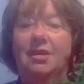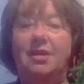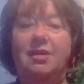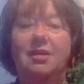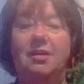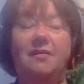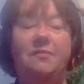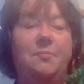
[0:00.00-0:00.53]

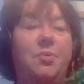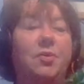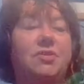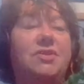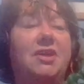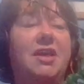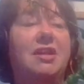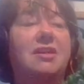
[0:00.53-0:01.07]
I've
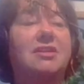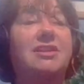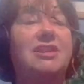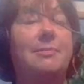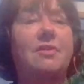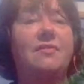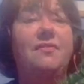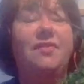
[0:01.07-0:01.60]
put in
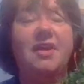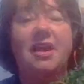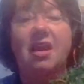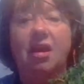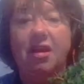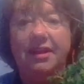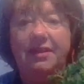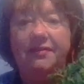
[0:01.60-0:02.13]
some of the
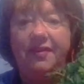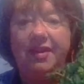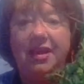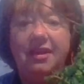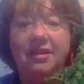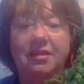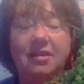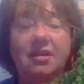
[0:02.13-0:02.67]

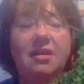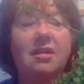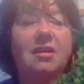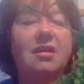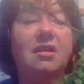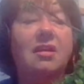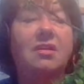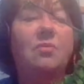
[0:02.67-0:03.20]
ivy.
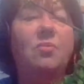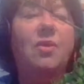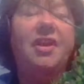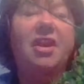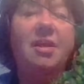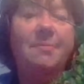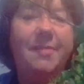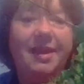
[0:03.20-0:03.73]
When
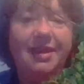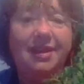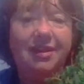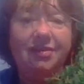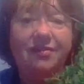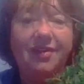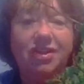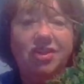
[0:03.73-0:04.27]
I'm making
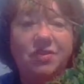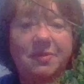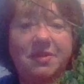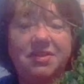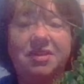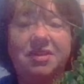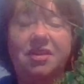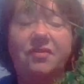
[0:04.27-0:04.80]
arrangements, I don't